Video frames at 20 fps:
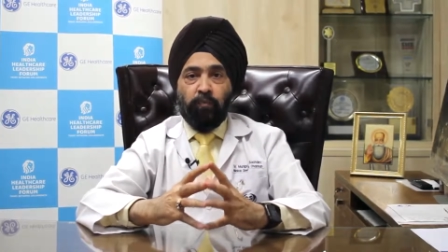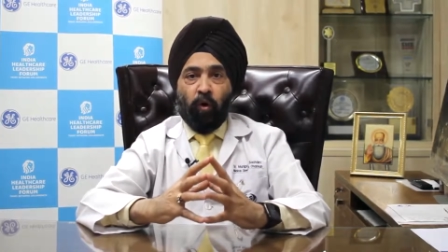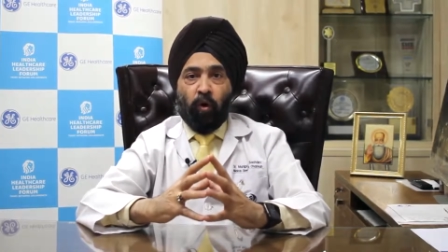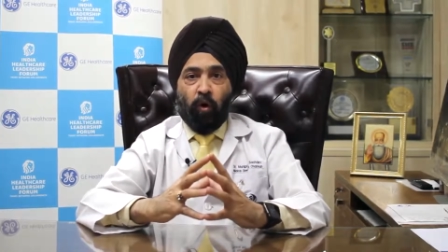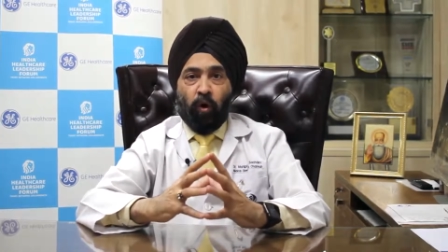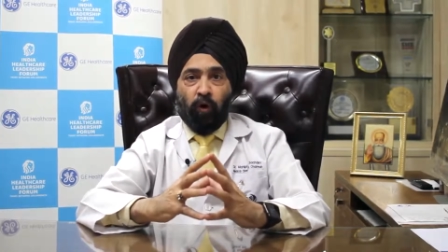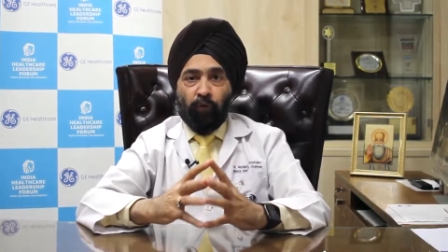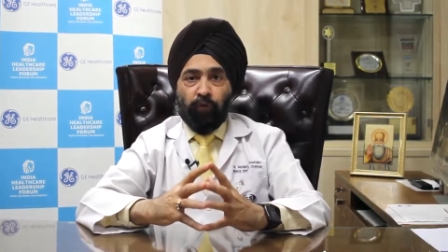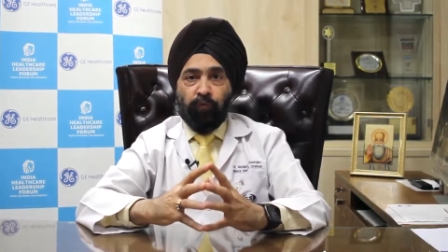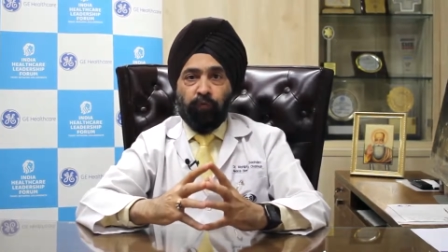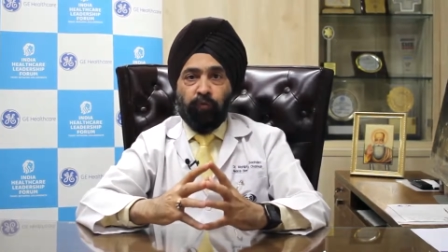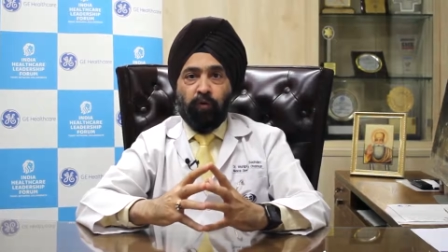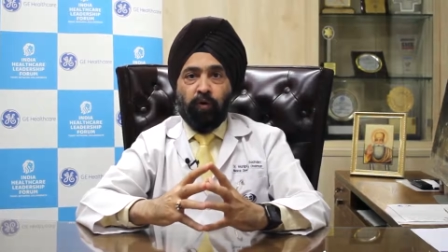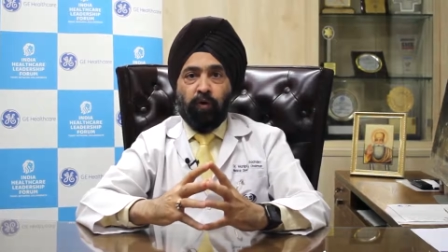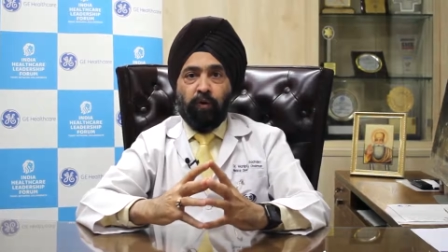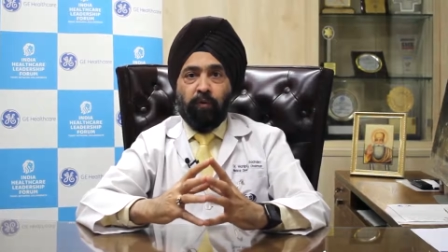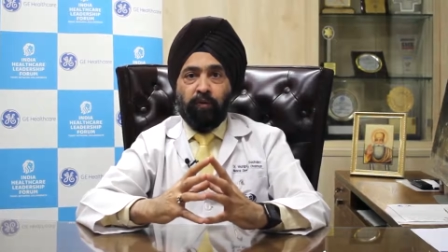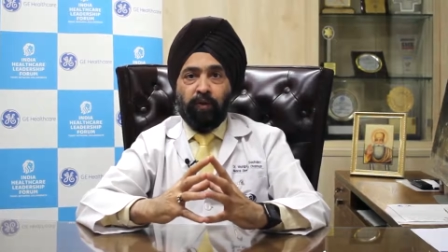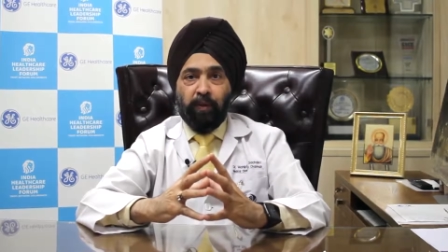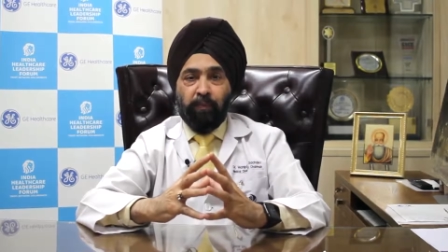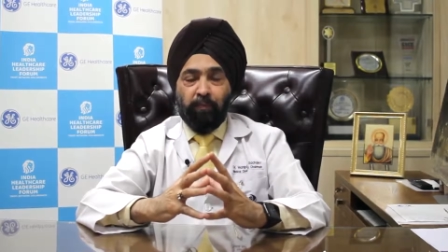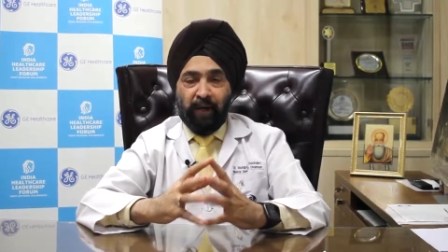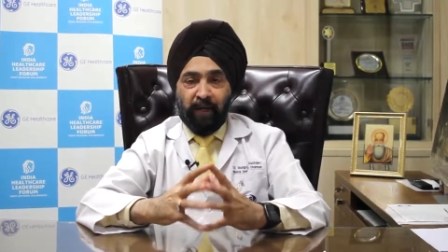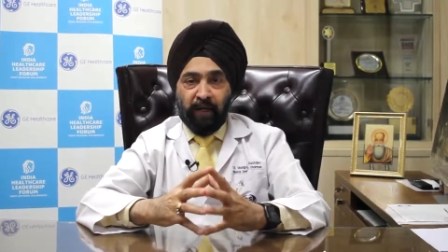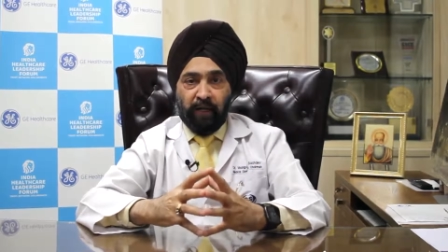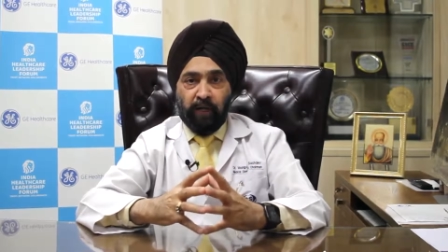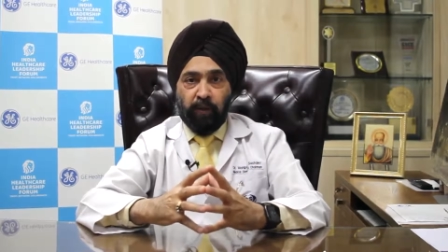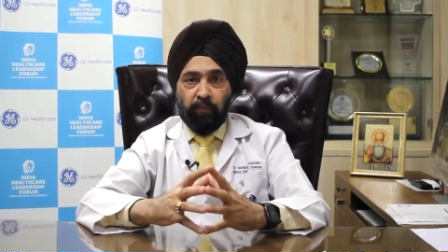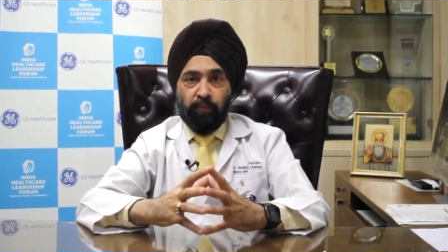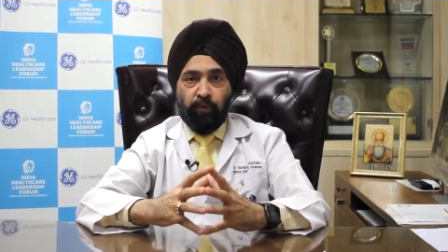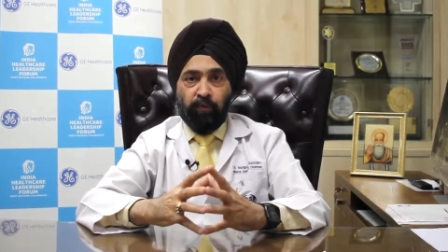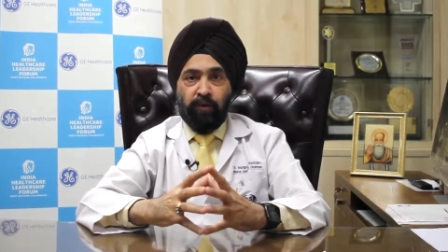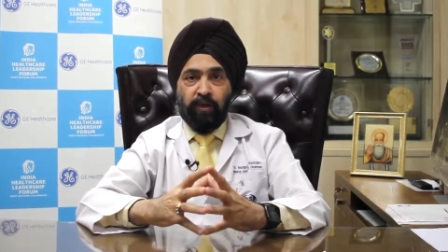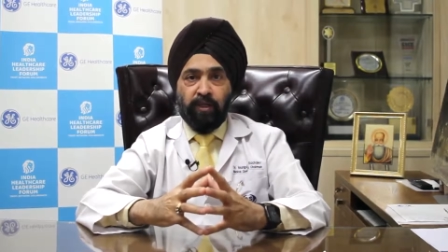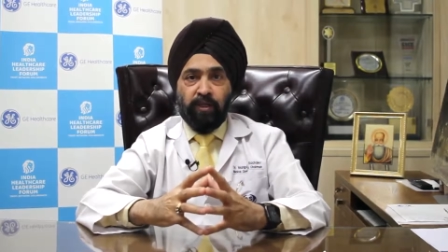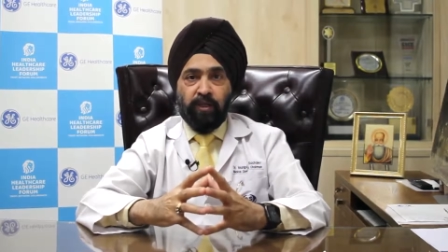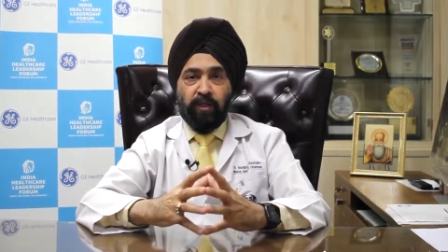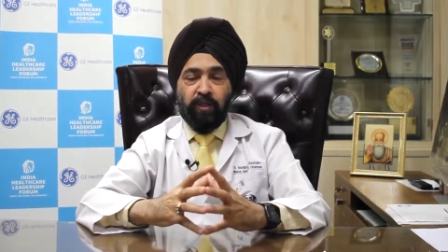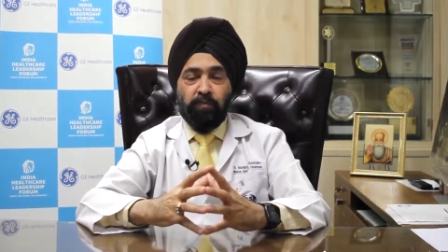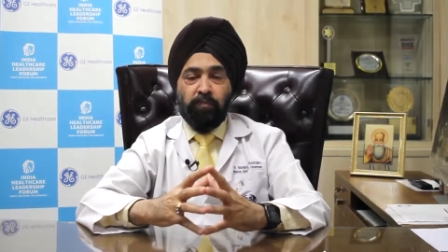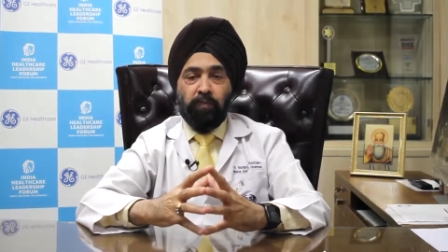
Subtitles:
of the medical profession,